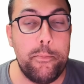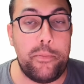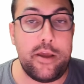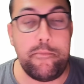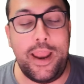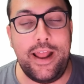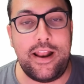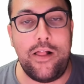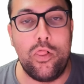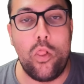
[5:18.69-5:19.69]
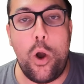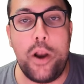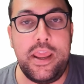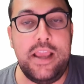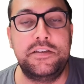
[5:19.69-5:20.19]
but it made it a
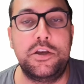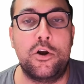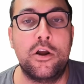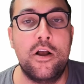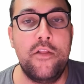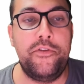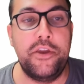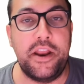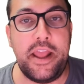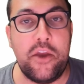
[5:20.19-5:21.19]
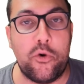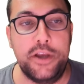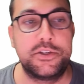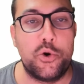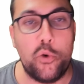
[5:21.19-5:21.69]
lot easier to get a
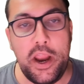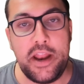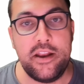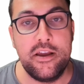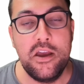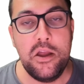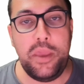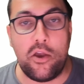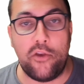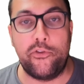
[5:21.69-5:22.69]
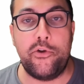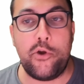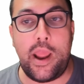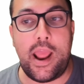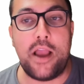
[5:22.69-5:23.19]
quiz created because of
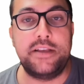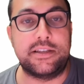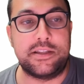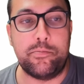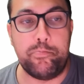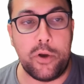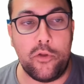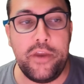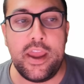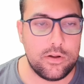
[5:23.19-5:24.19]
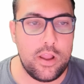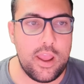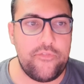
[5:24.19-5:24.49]
their AI system built in.